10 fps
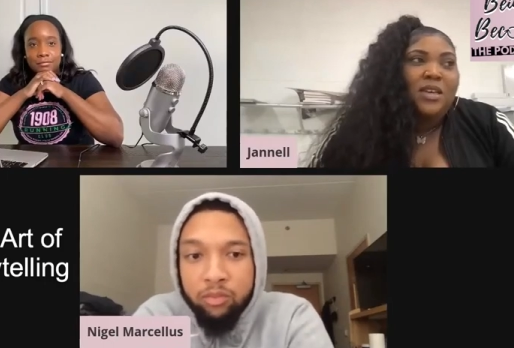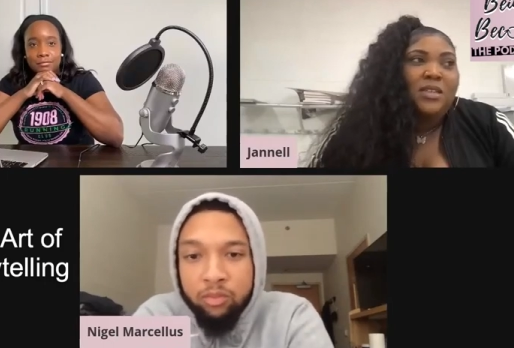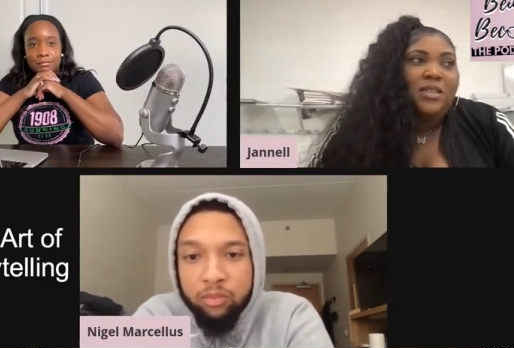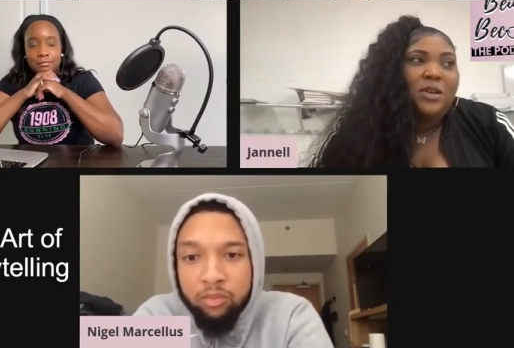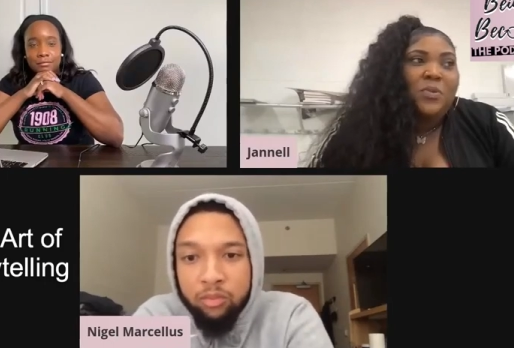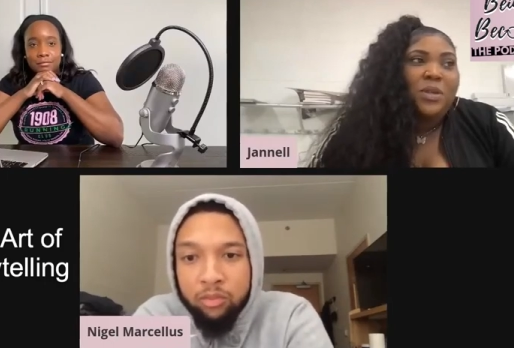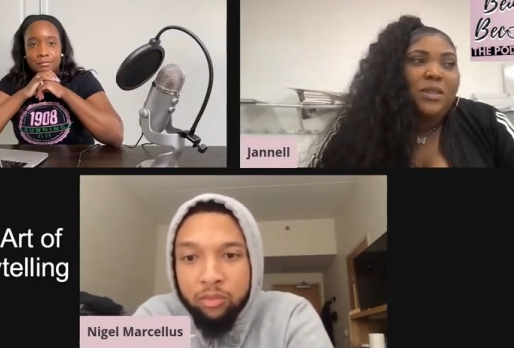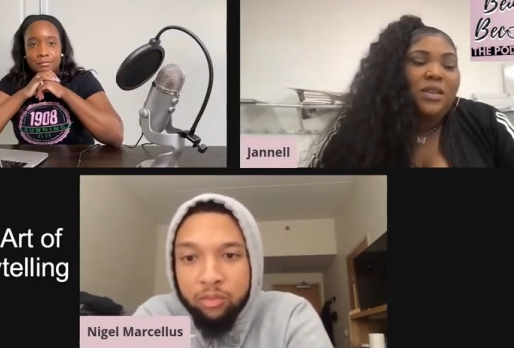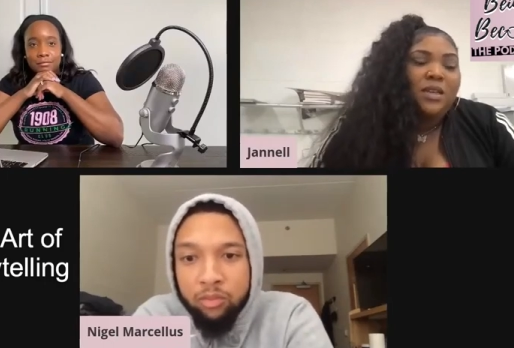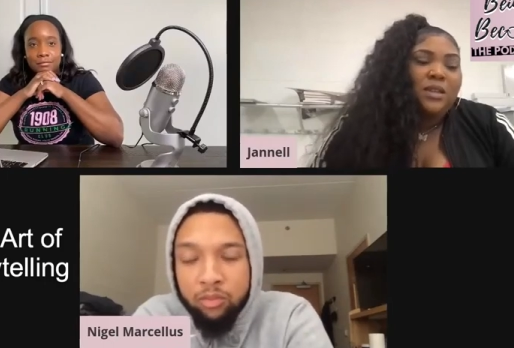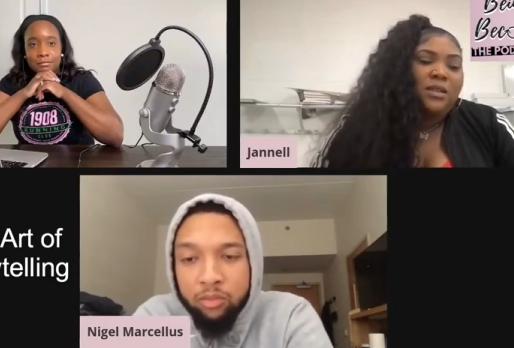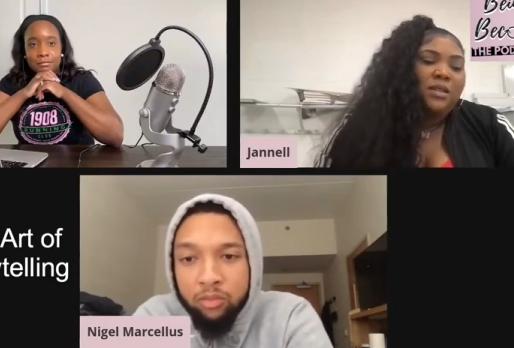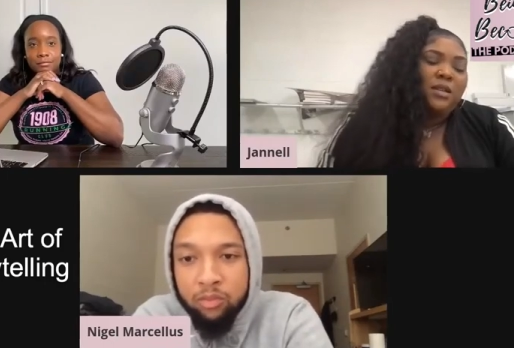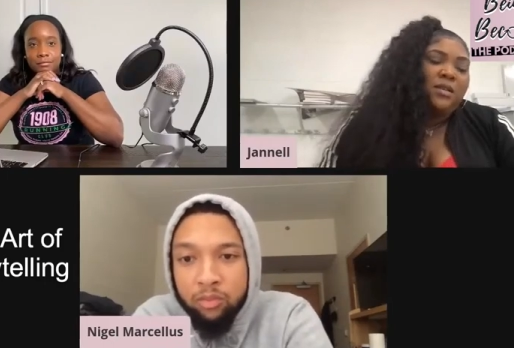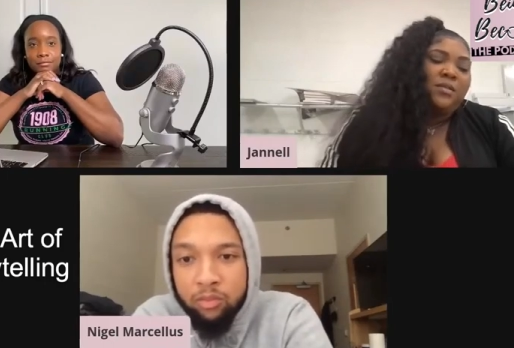Speaker 1: And so one
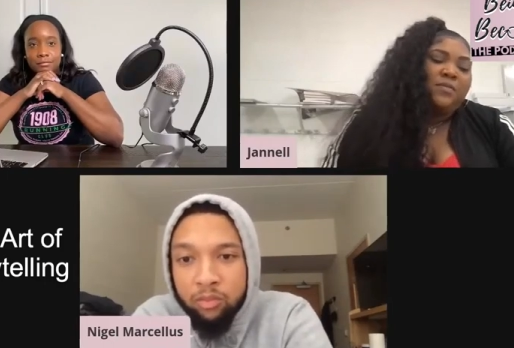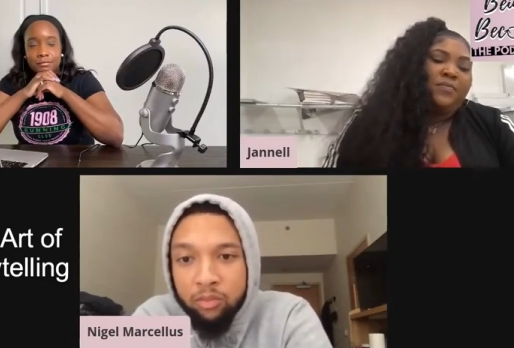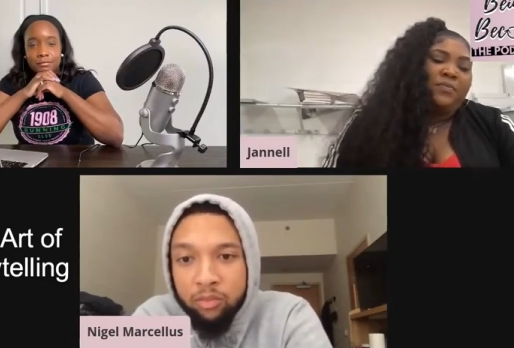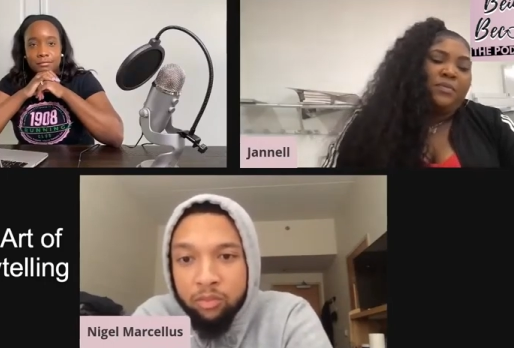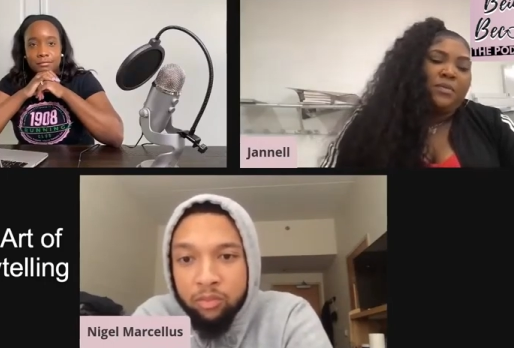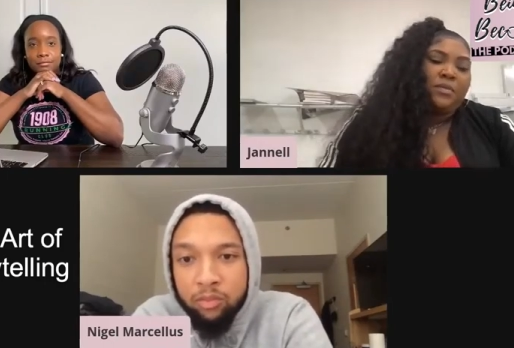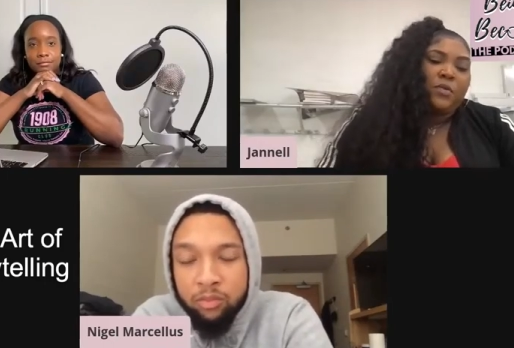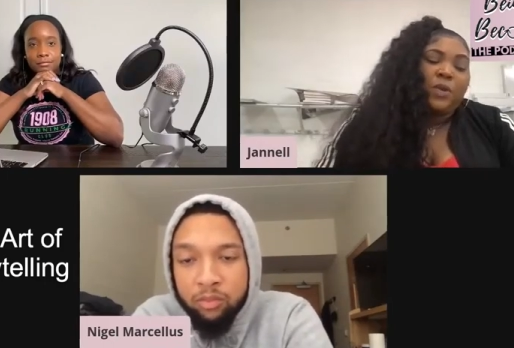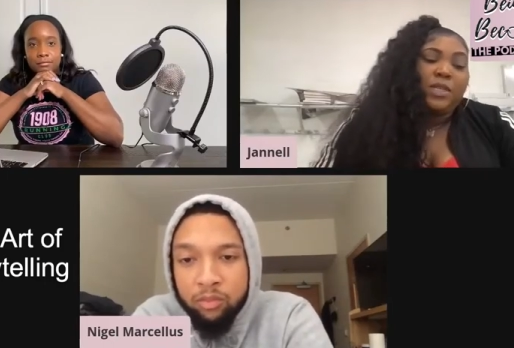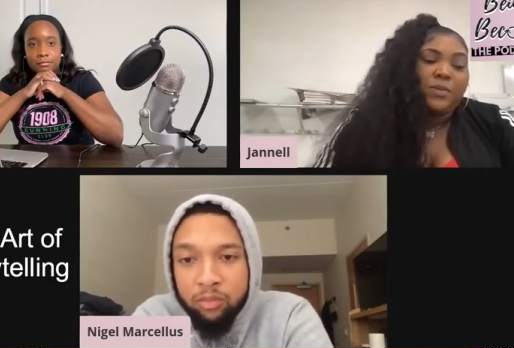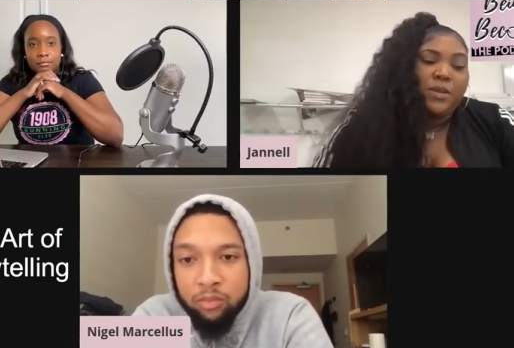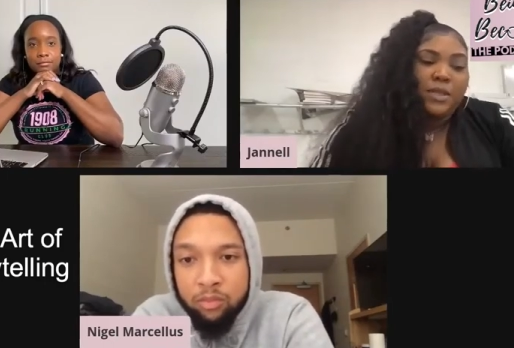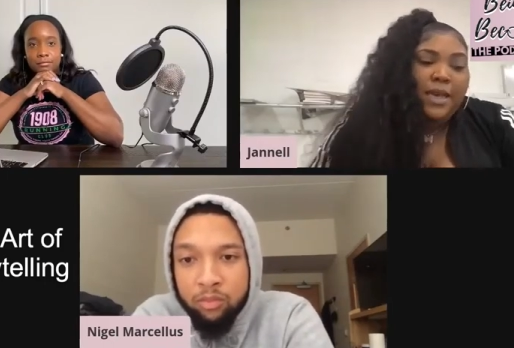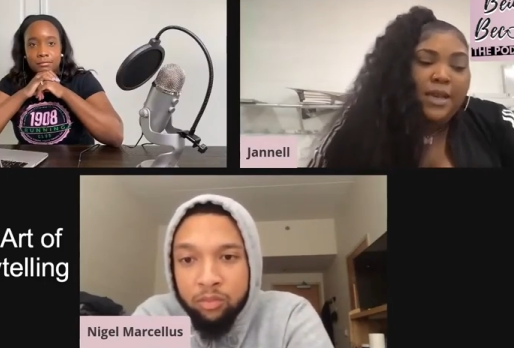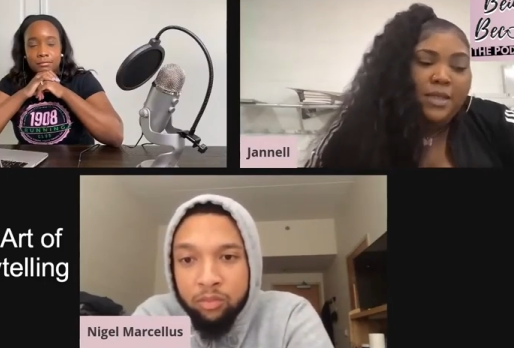thing, um, one
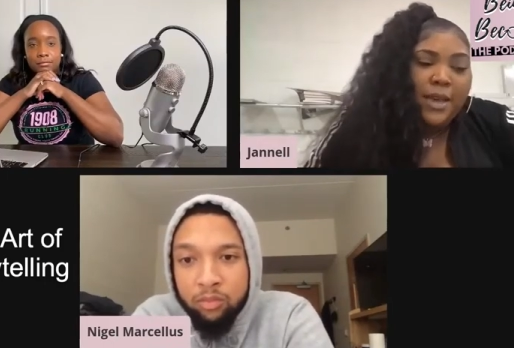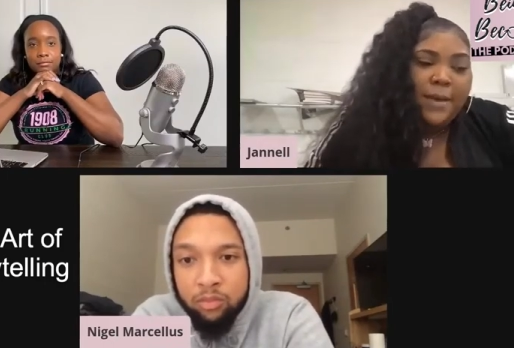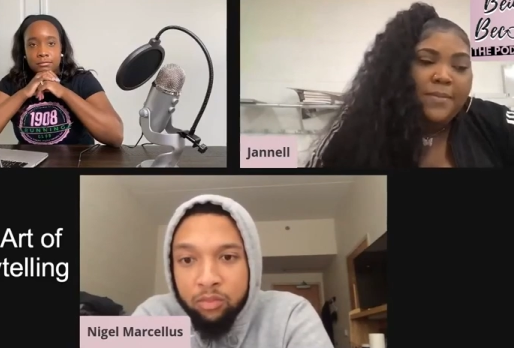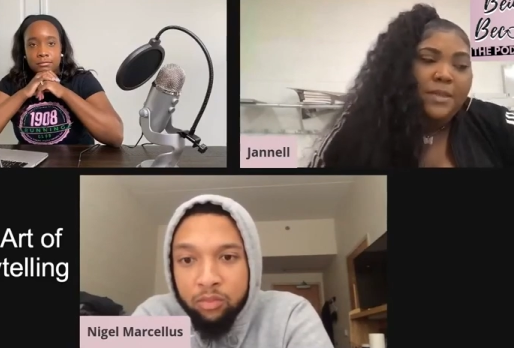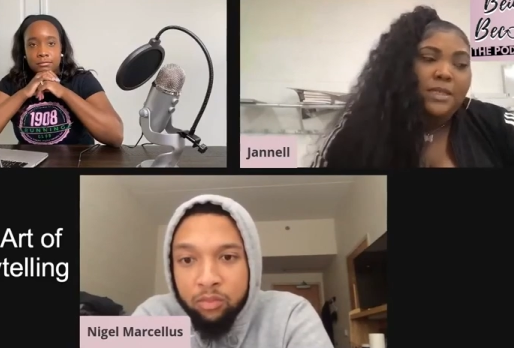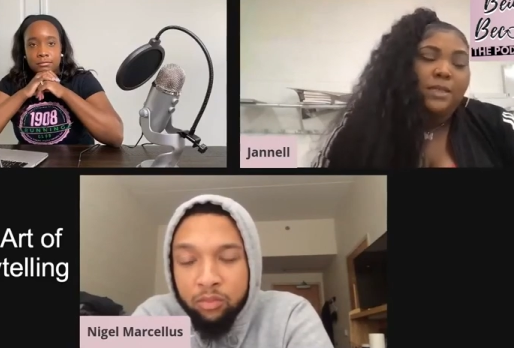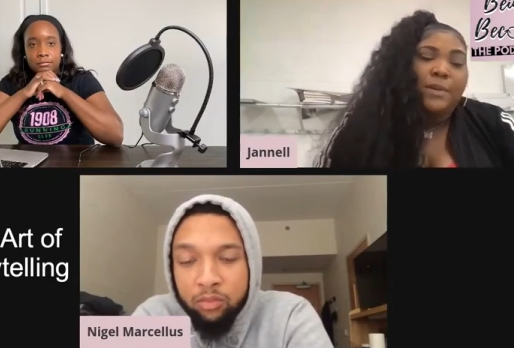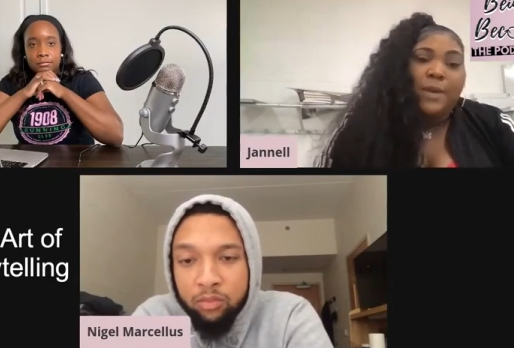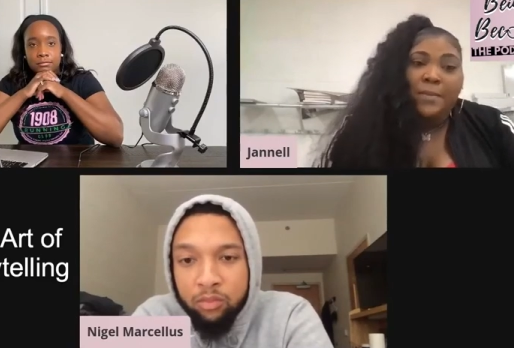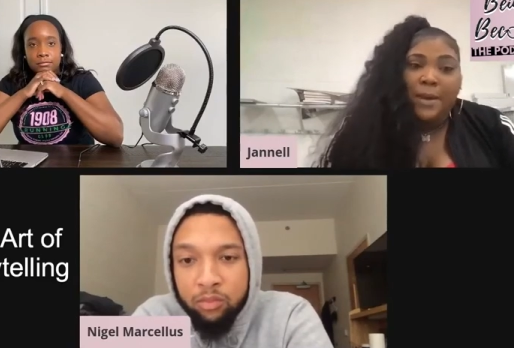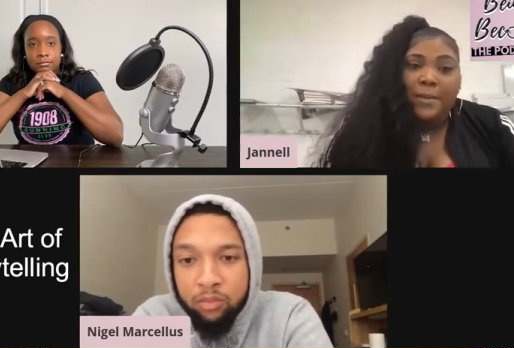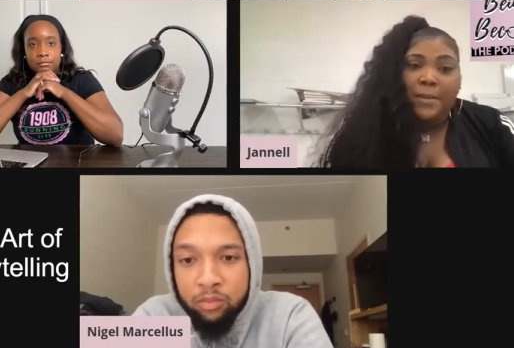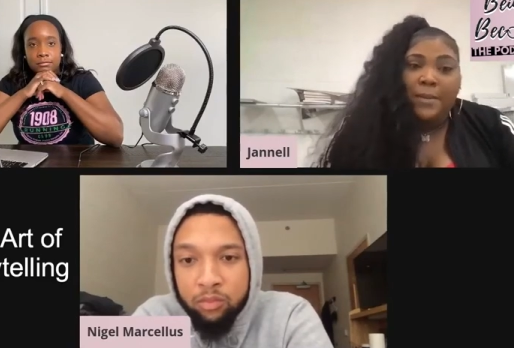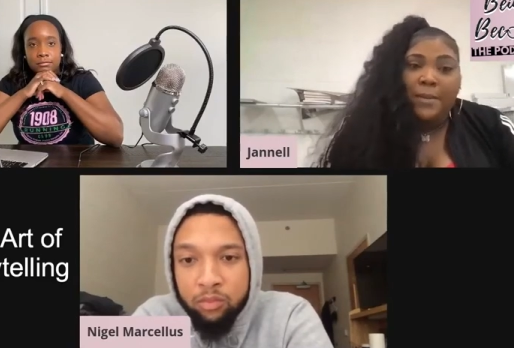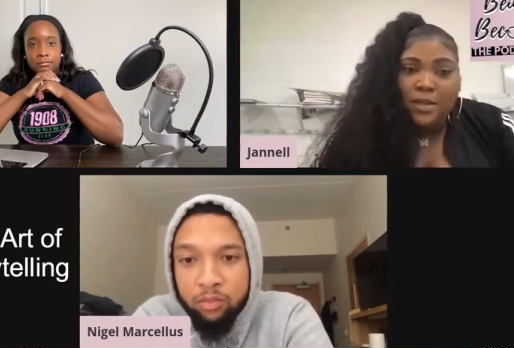experience that actually happened is my mom
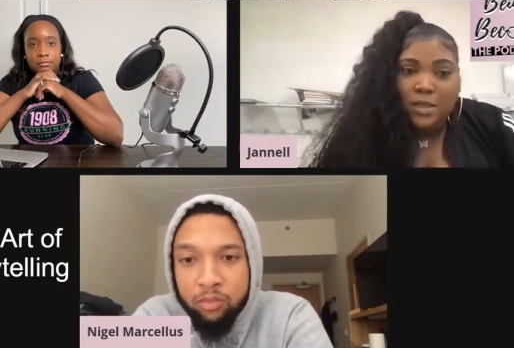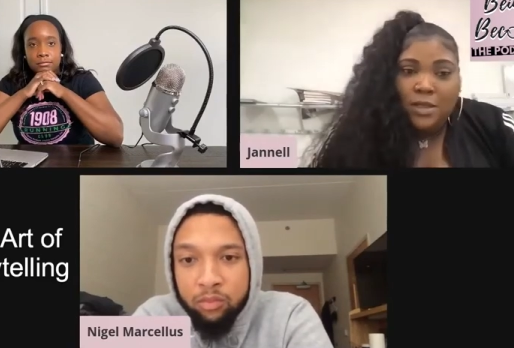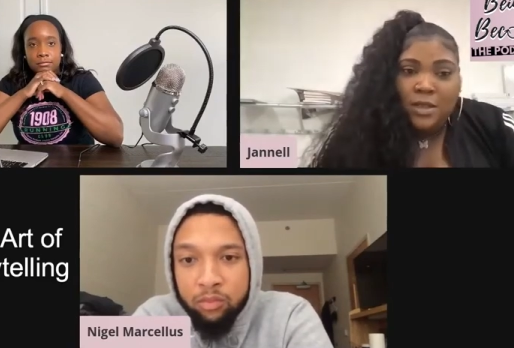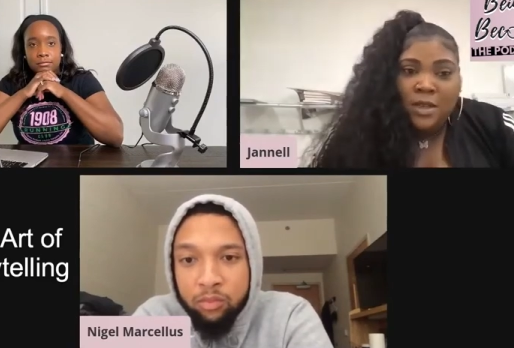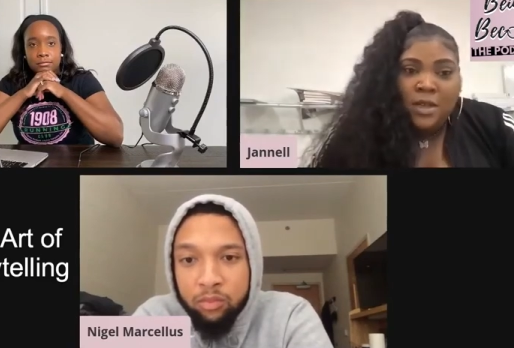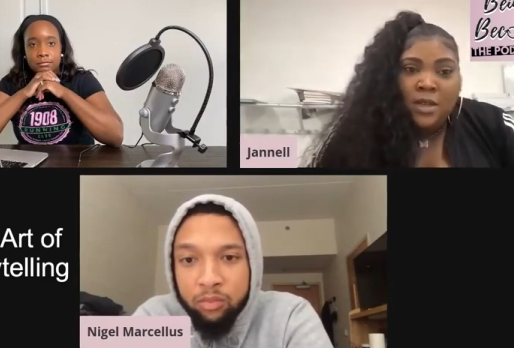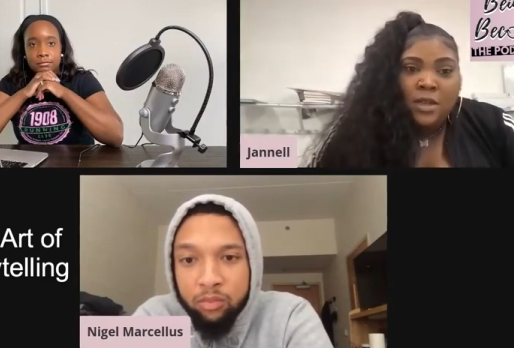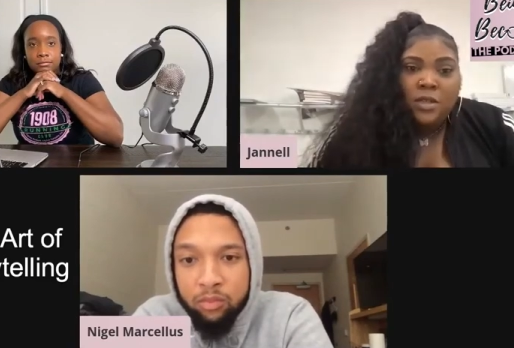had breast cancer.